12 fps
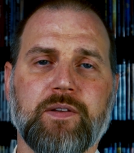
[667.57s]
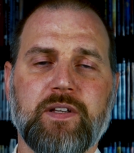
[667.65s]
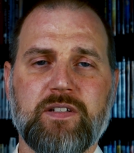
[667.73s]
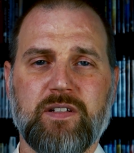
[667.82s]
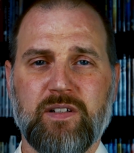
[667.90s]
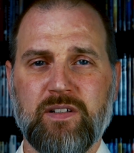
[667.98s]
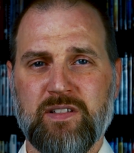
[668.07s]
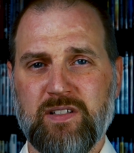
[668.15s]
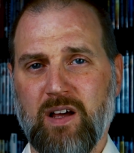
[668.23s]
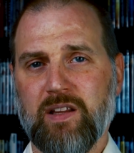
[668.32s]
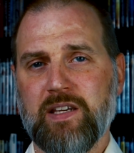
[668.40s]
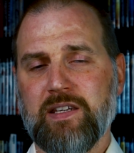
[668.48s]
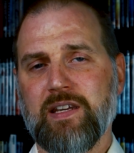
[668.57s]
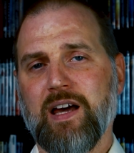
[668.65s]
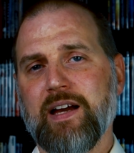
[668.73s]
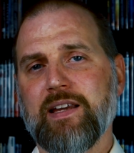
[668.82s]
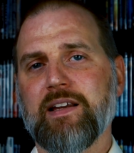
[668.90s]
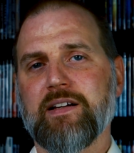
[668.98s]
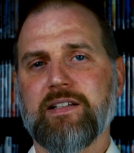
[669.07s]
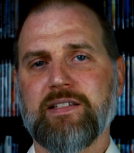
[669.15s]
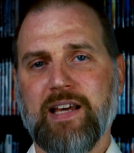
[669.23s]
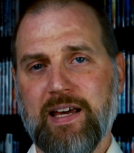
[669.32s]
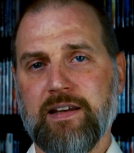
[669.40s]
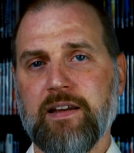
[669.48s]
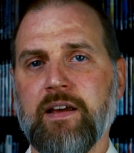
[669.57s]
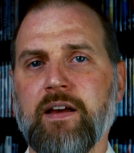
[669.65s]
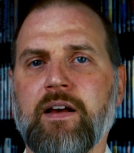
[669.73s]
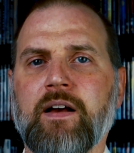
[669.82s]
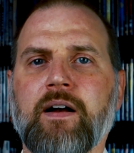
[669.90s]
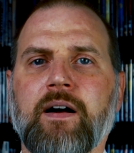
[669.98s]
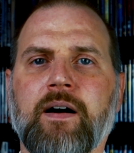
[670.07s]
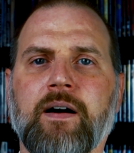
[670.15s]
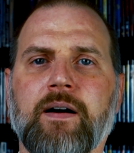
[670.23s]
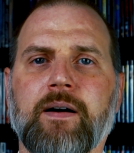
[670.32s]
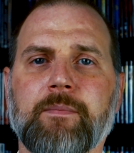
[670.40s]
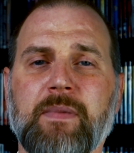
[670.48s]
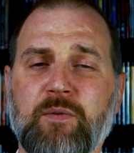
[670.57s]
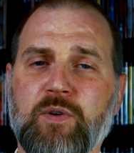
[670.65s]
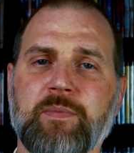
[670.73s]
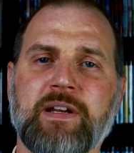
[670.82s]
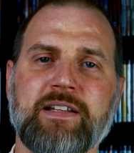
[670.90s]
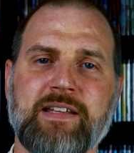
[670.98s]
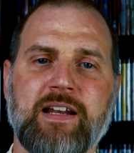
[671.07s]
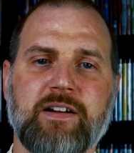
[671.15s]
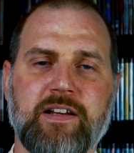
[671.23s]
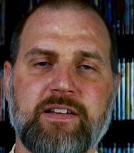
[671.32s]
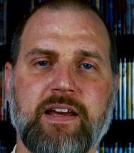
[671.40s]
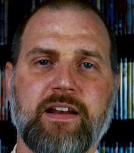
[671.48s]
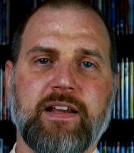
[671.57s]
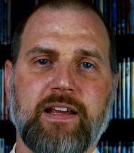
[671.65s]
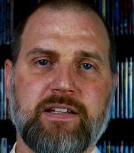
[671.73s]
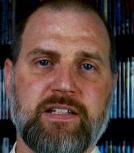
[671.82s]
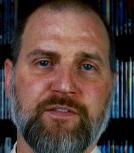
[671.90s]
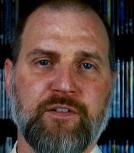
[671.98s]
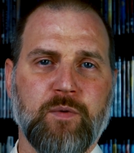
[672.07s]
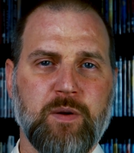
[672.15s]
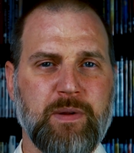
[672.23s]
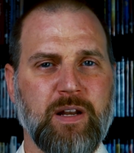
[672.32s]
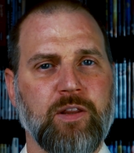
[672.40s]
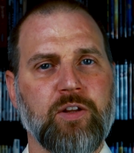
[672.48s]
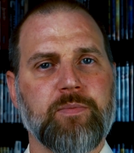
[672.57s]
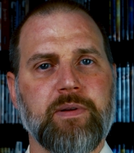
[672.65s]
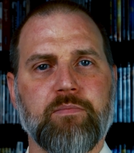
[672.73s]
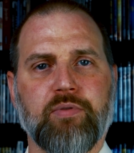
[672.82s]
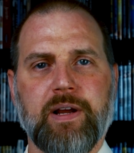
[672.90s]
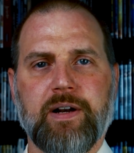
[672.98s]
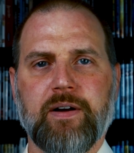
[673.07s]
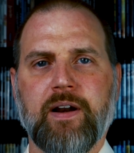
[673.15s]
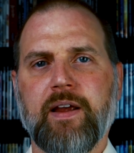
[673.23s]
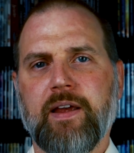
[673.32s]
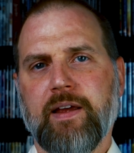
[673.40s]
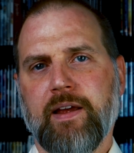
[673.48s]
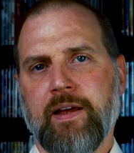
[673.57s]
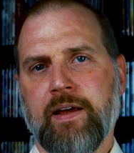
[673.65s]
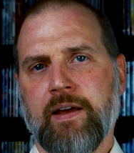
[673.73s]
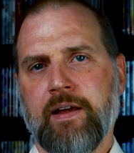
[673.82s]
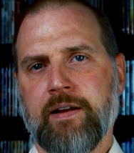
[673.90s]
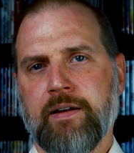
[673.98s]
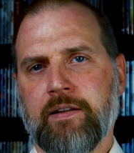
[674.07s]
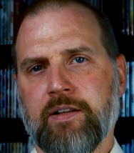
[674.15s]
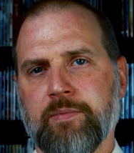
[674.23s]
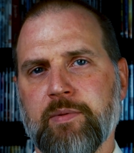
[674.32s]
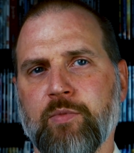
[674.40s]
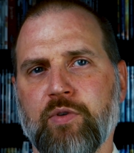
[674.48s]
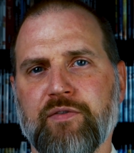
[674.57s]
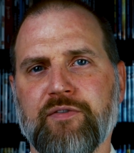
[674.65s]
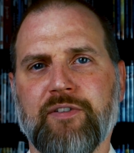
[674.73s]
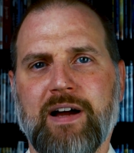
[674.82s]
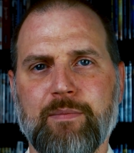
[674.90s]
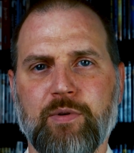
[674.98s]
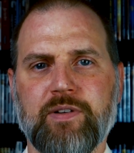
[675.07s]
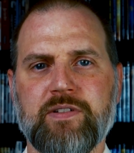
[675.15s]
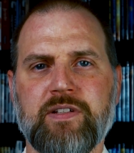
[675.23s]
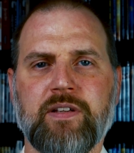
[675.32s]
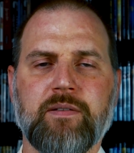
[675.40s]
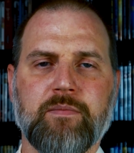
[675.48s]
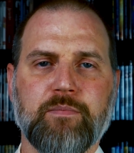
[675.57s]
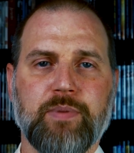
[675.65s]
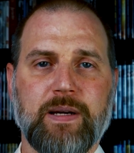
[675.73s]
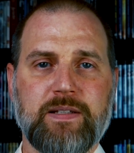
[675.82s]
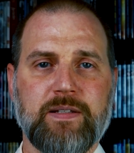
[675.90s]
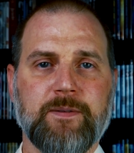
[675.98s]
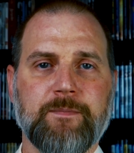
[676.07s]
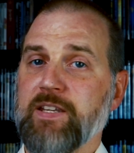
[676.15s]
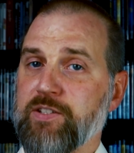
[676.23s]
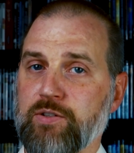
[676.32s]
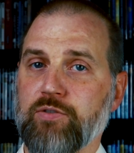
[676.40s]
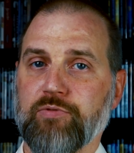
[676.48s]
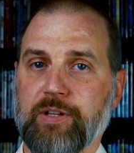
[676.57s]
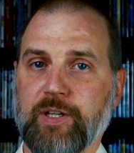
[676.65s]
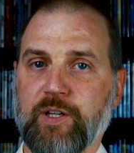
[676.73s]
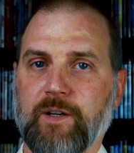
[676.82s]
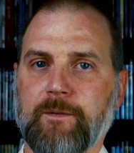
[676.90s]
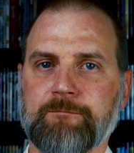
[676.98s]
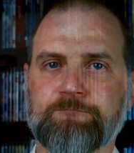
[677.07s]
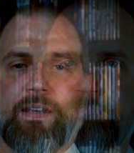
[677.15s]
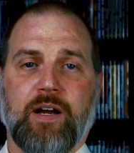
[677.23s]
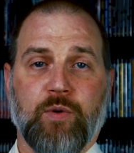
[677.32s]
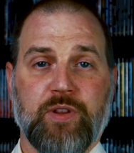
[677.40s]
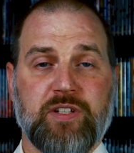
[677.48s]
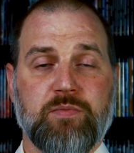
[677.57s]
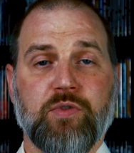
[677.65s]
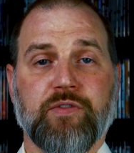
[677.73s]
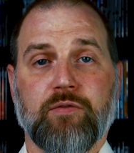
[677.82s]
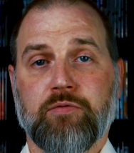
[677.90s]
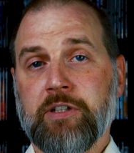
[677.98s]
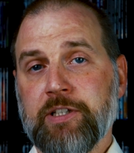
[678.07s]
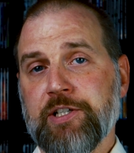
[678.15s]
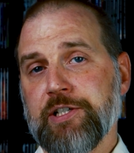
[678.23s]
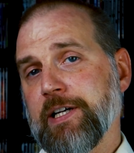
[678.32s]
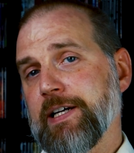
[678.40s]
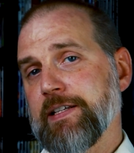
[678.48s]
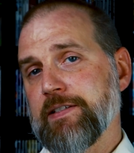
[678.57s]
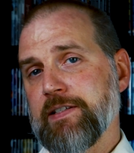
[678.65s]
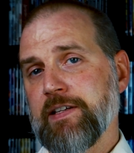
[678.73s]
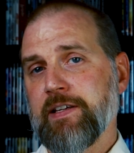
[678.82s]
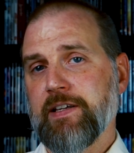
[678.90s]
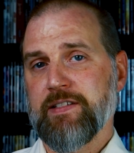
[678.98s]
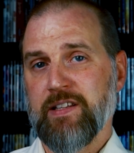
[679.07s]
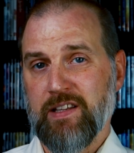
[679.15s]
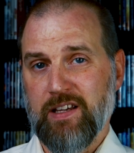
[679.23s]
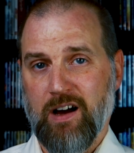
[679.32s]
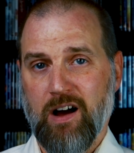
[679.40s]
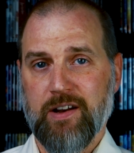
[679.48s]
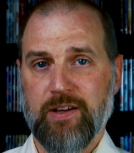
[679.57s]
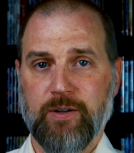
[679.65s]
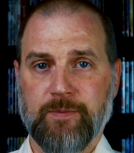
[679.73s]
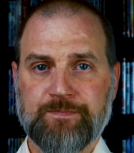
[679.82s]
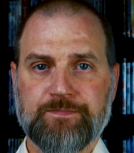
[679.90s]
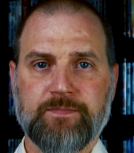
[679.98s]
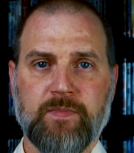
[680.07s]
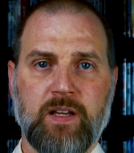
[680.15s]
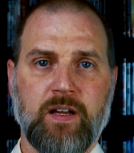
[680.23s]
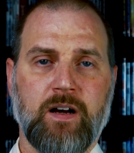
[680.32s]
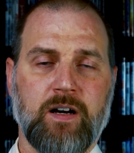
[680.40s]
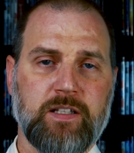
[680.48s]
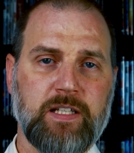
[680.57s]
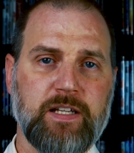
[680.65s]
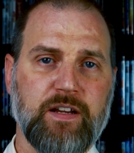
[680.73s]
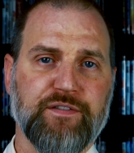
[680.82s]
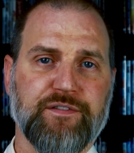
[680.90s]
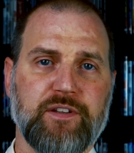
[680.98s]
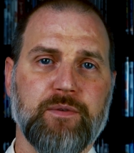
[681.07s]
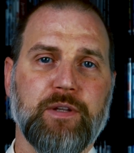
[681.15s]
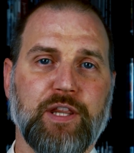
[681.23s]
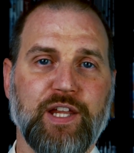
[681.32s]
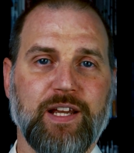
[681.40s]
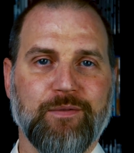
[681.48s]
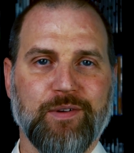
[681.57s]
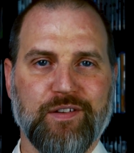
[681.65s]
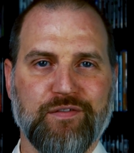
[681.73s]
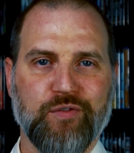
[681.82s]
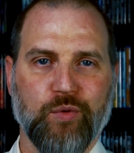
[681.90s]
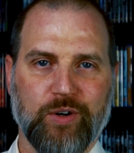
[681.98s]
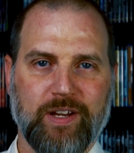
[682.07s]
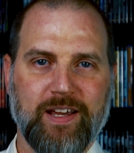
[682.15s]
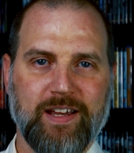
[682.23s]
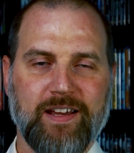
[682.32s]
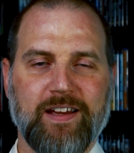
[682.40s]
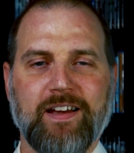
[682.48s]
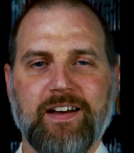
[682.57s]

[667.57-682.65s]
on this a solid 9 out of 10. It would have been a 10 out of 10, I guess, if it would have been a little bit brighter and a little bit more vibrant, but it's still really good. Now, where this movie really shines is in the audio. Oddly enough, you would think with a 4K